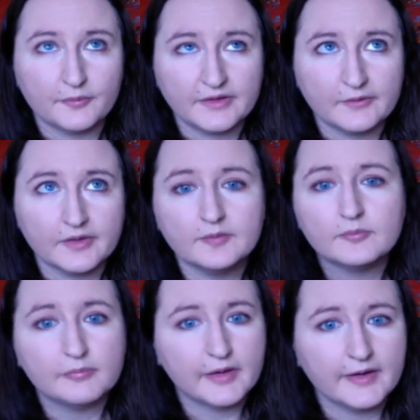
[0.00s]
anyway,
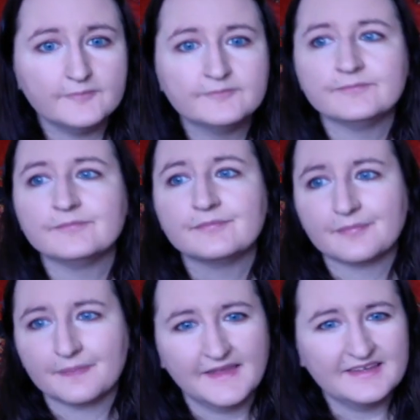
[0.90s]
but
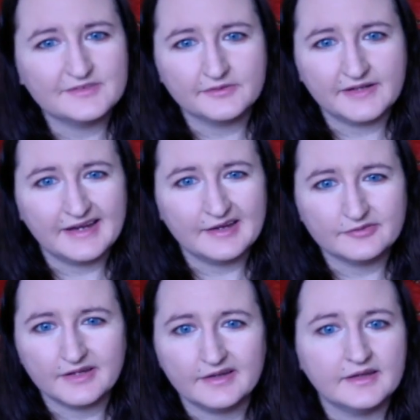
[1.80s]
it's only a half
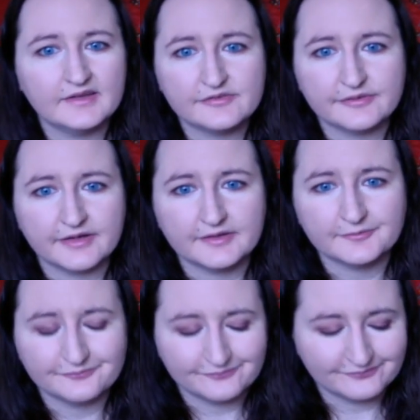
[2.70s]
day. It's fine.
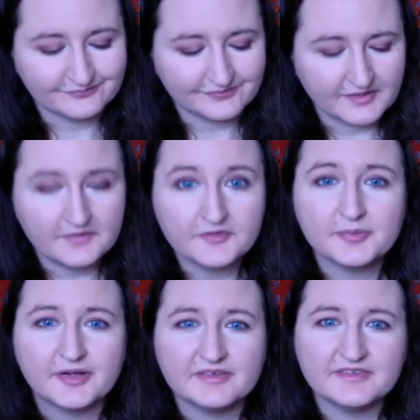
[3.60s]
There's
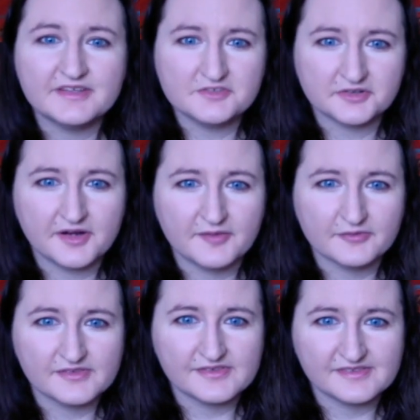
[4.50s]
parent-teacher
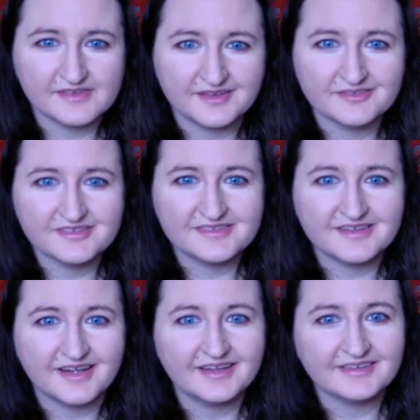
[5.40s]
conferences later
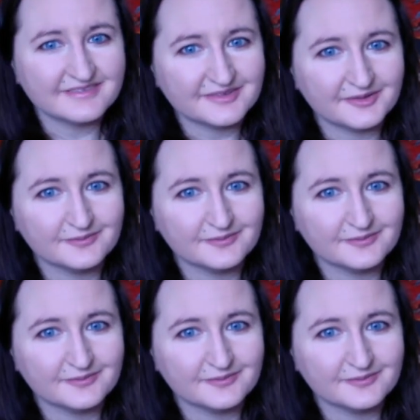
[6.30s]
today, so.